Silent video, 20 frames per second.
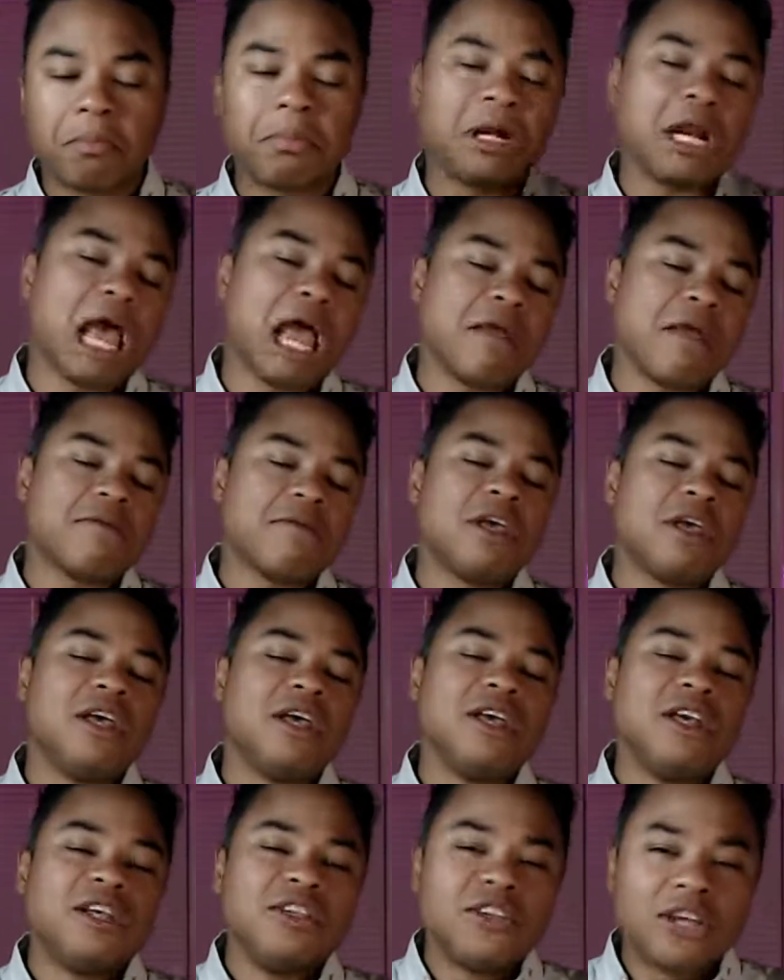But hey,
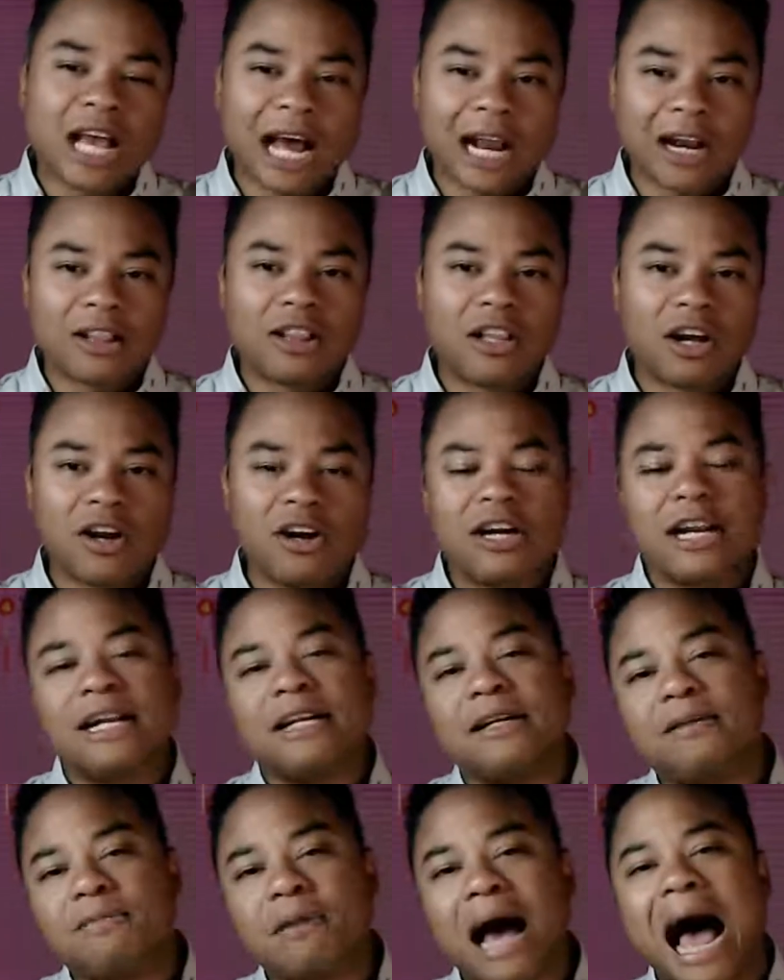you got to learn,
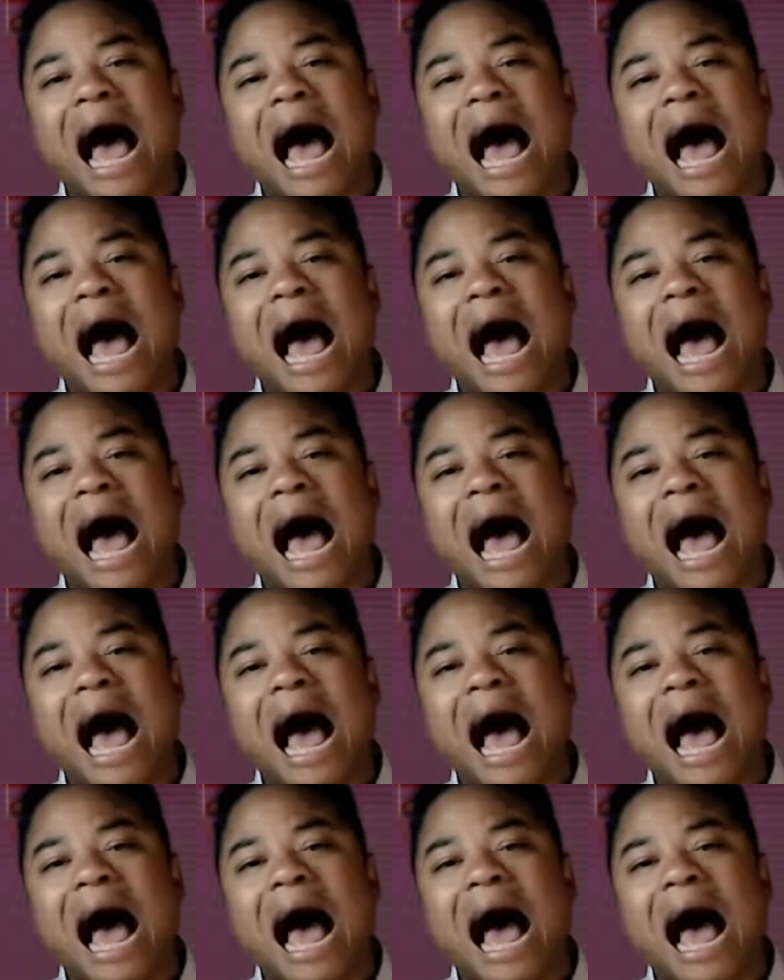and